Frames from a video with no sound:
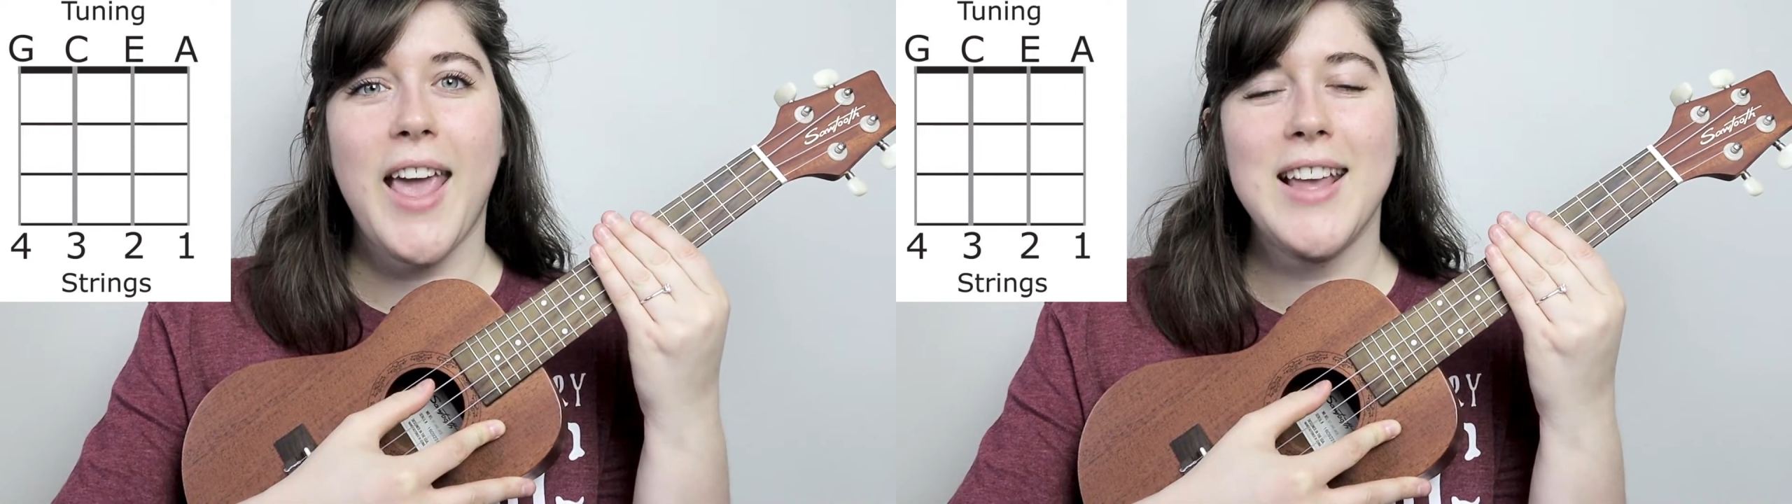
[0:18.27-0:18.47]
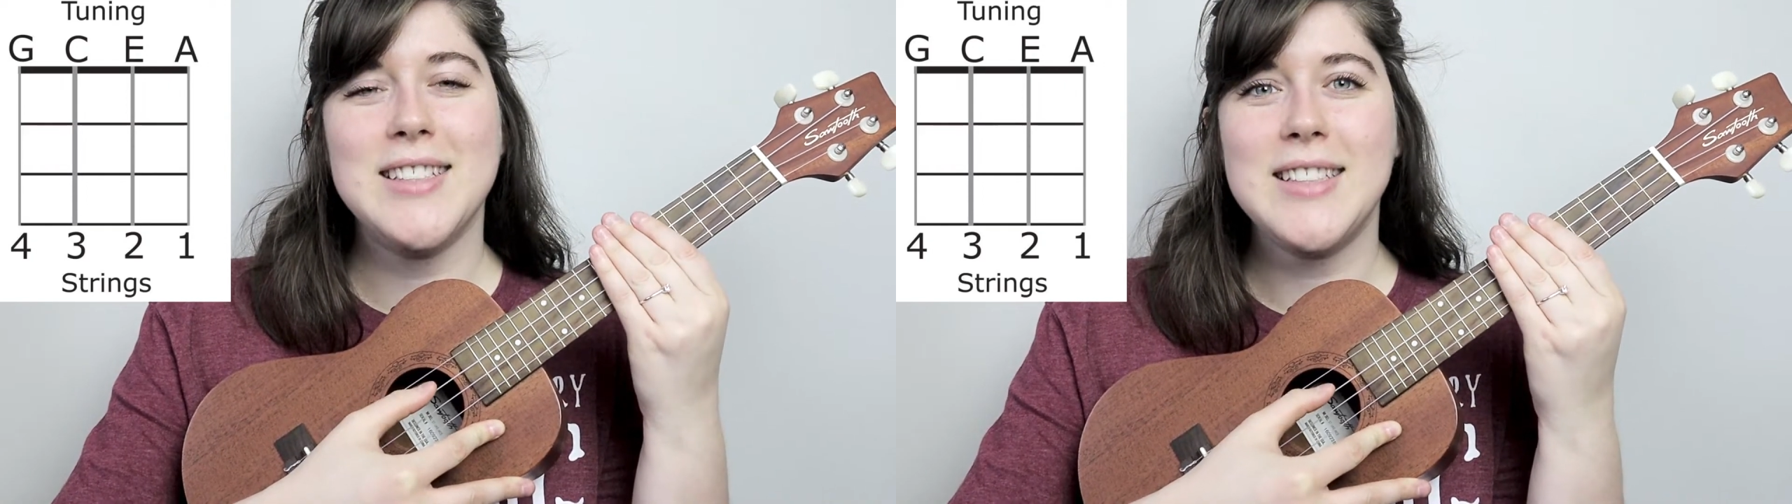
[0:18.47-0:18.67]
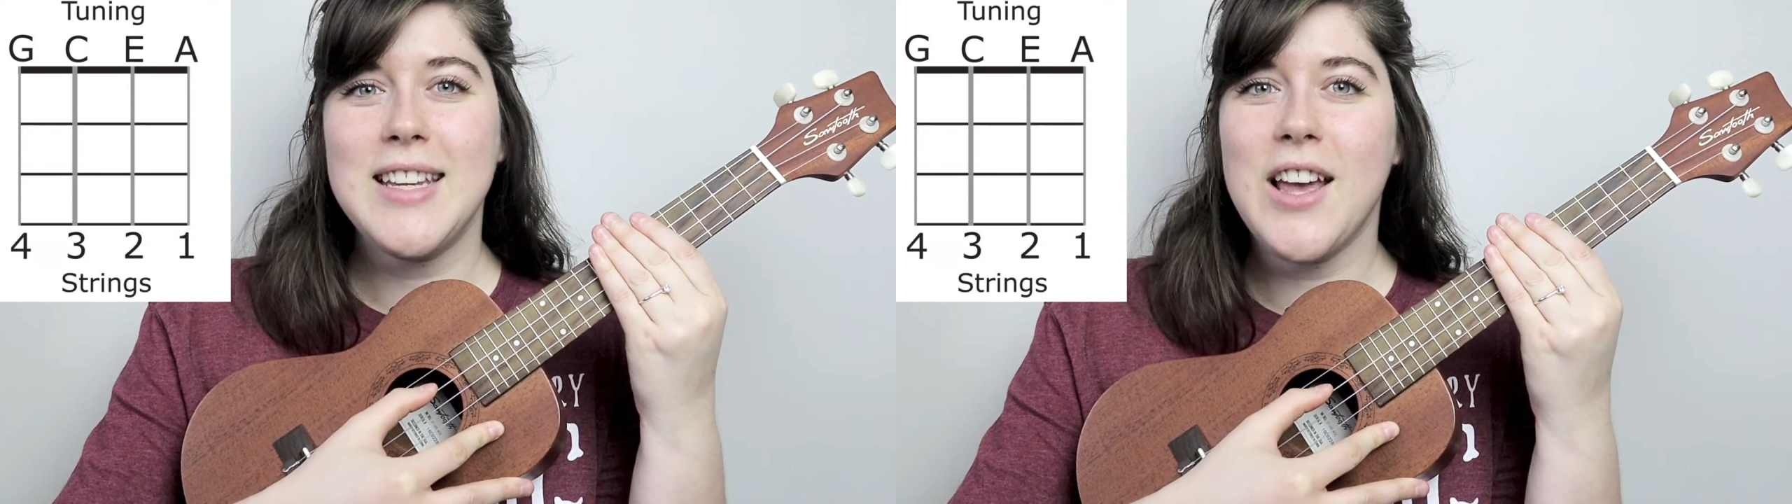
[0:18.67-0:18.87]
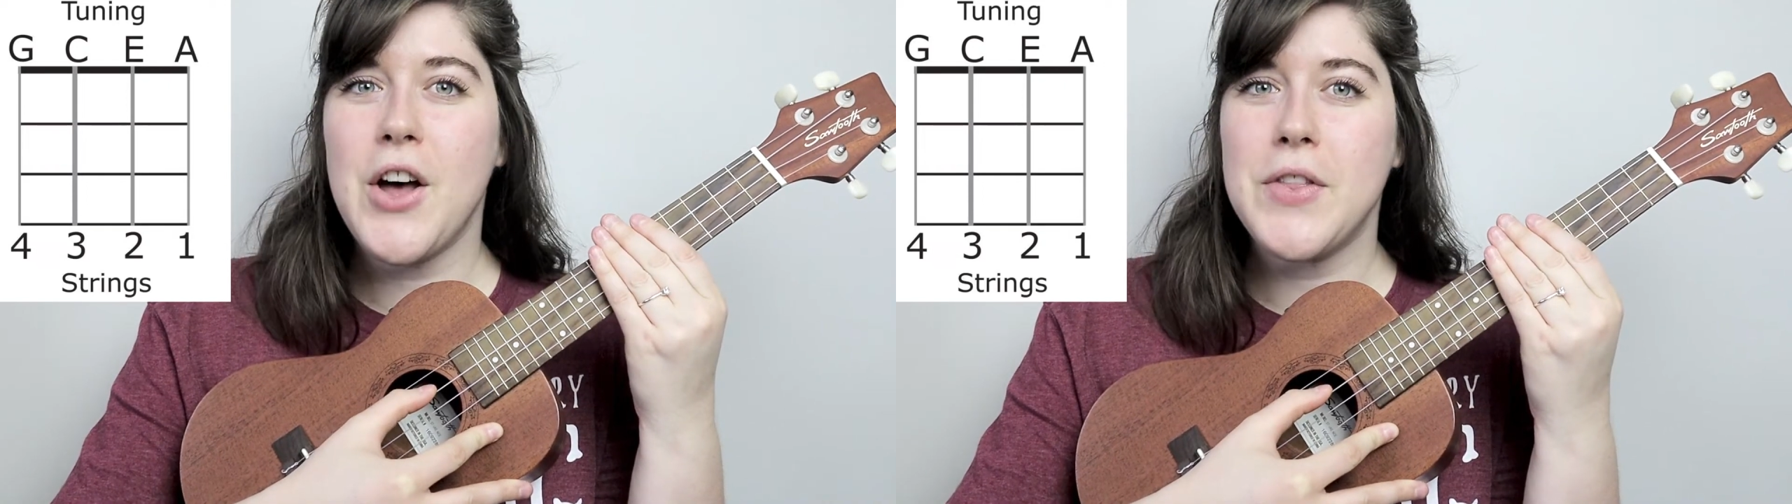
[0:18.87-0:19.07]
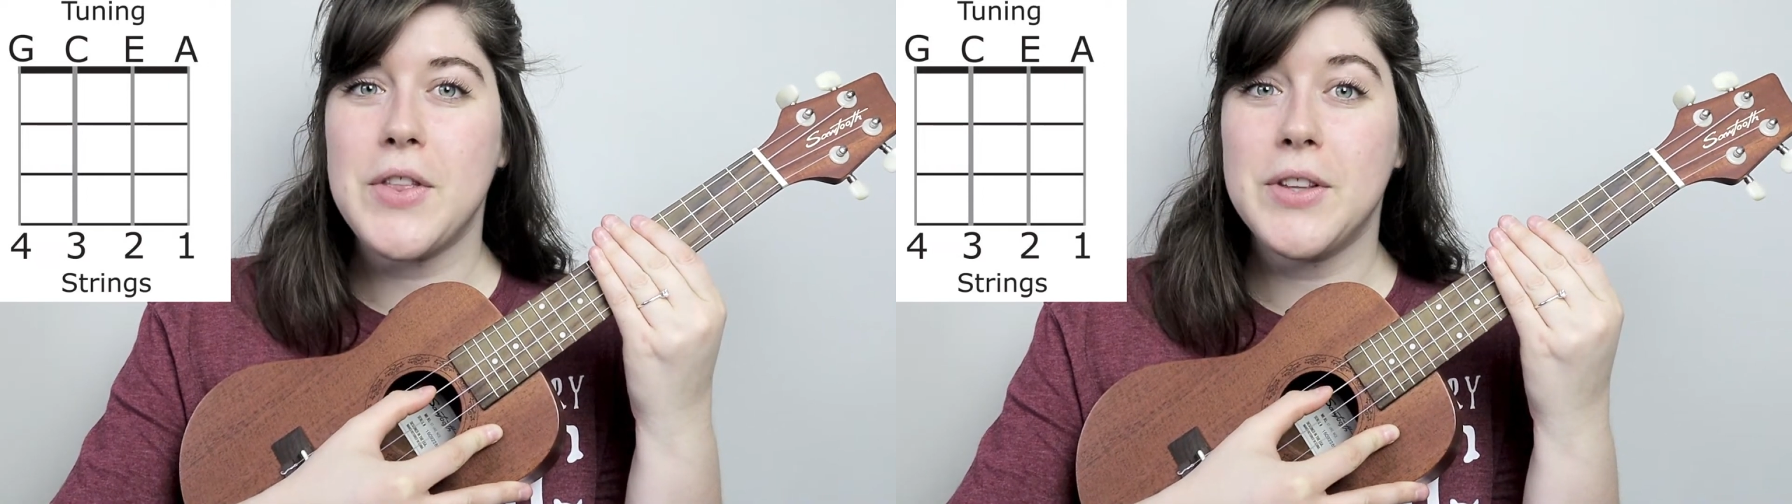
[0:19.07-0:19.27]
a C
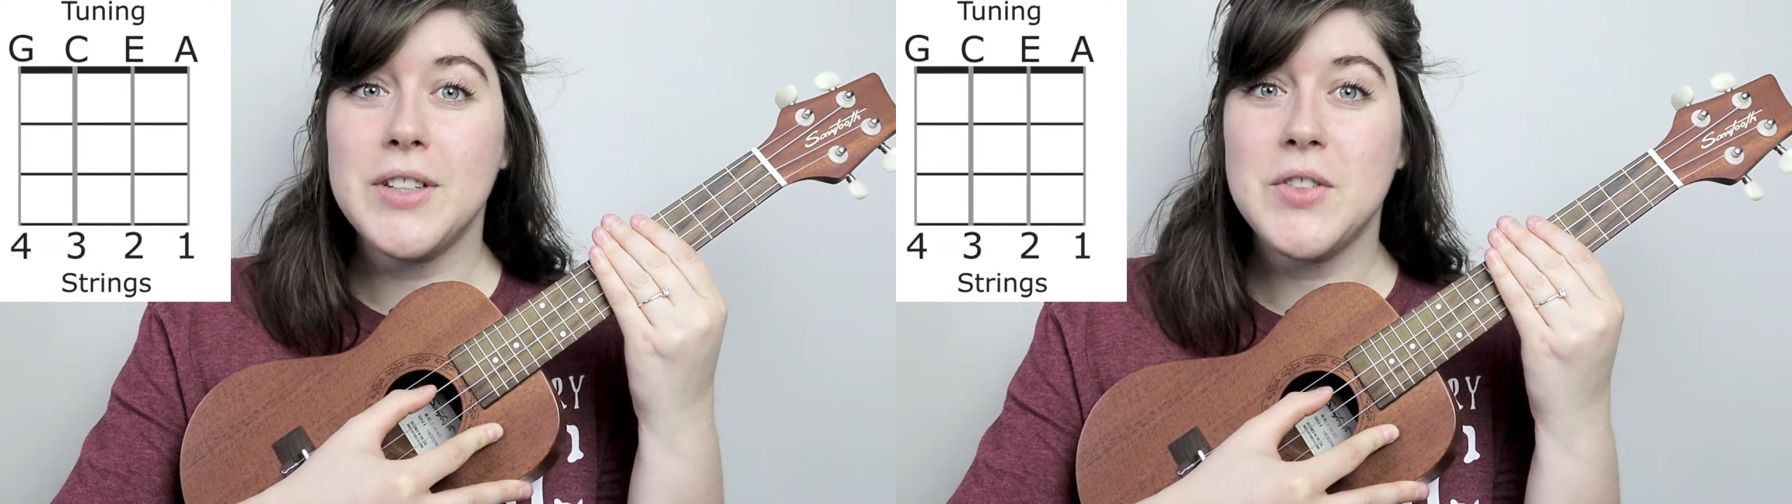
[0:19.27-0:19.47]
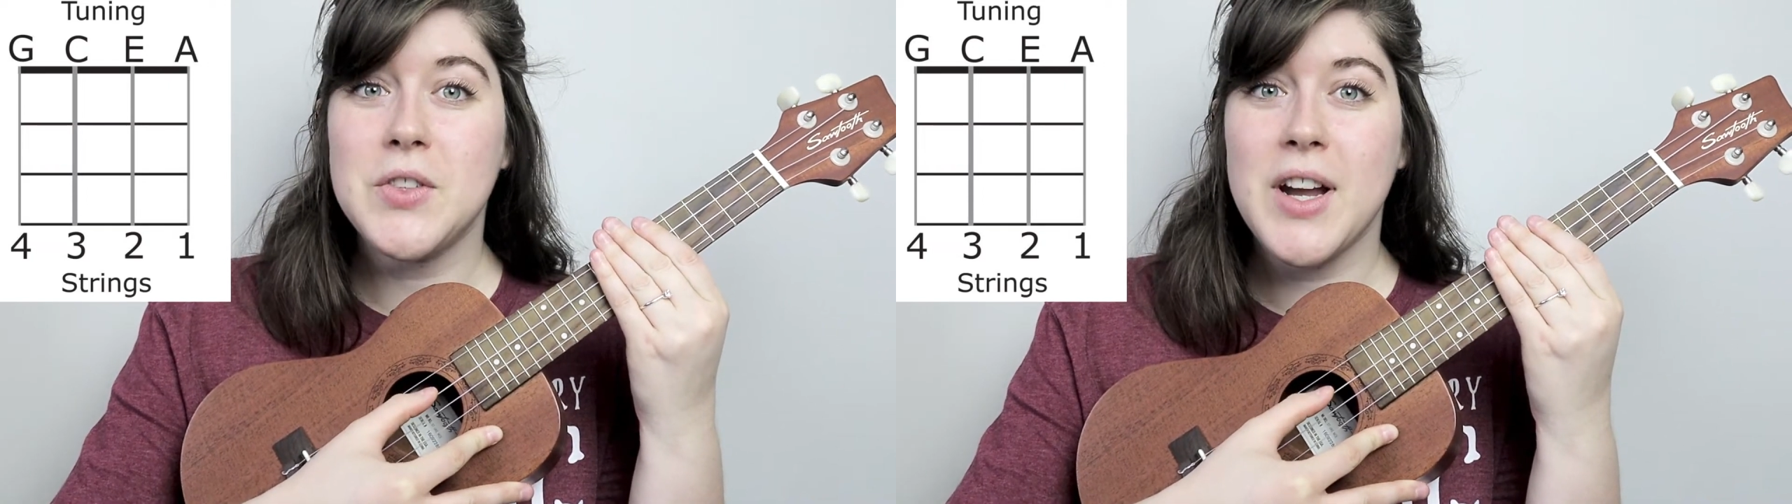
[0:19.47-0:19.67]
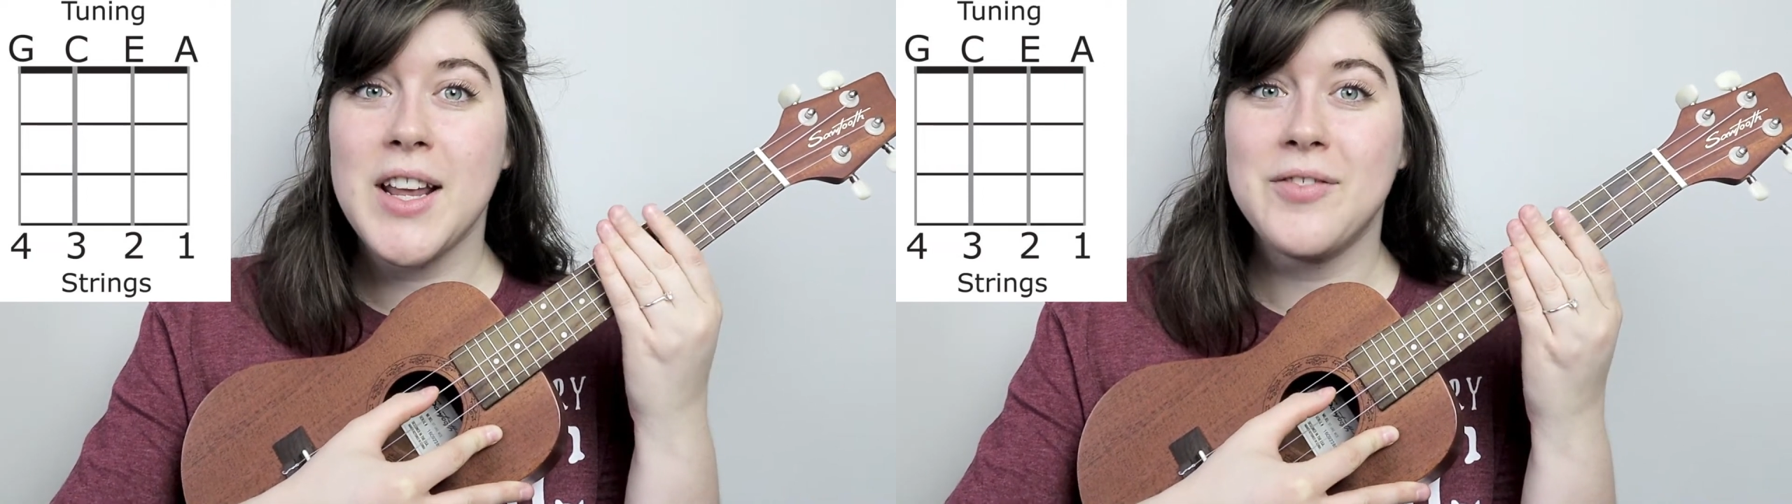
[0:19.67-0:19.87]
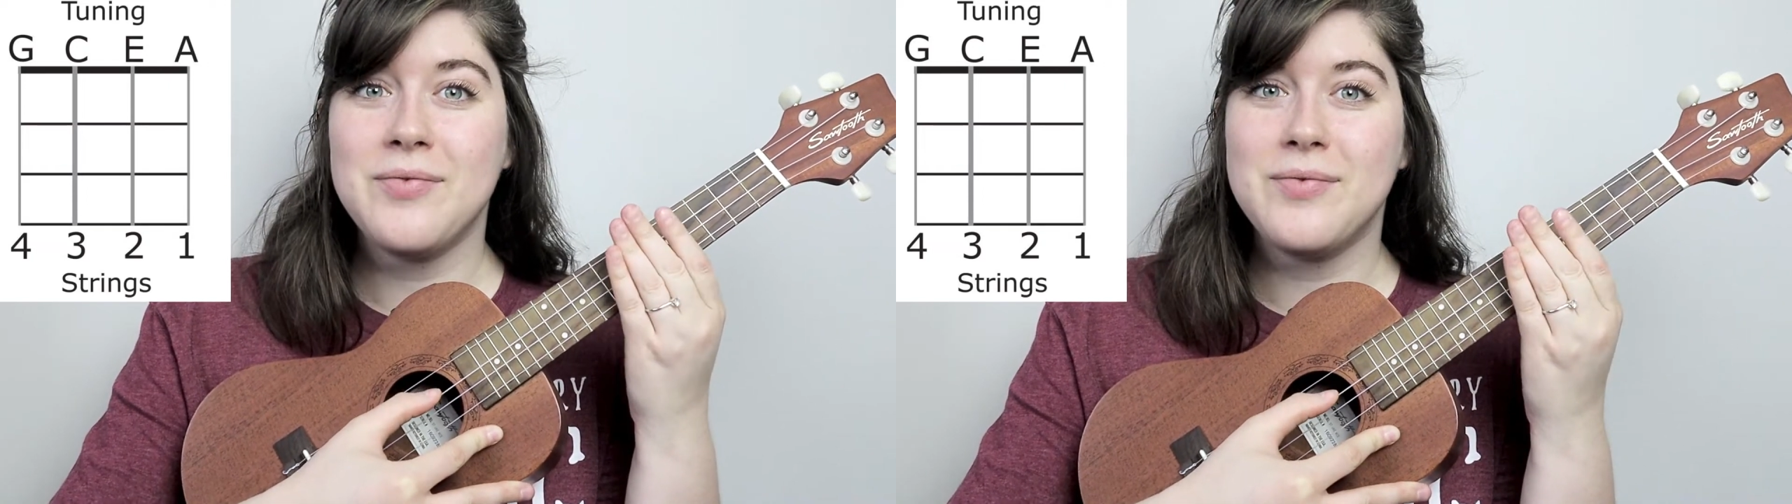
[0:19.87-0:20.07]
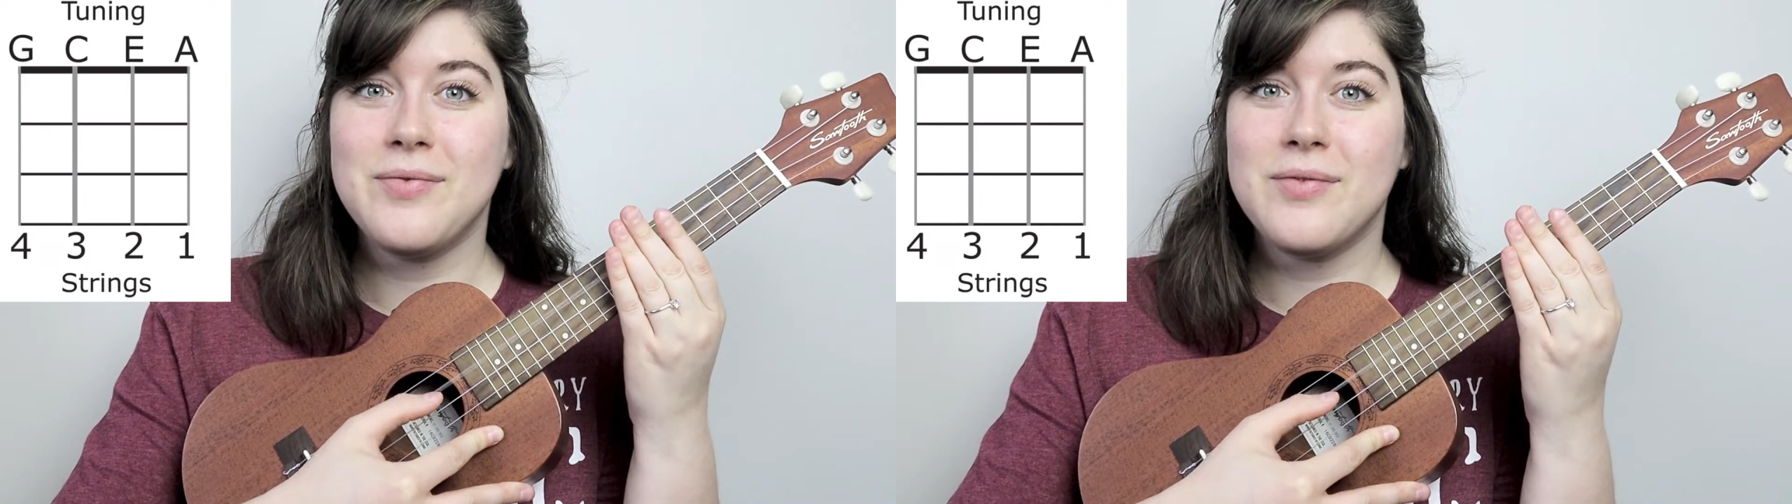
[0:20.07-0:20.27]
on the third string,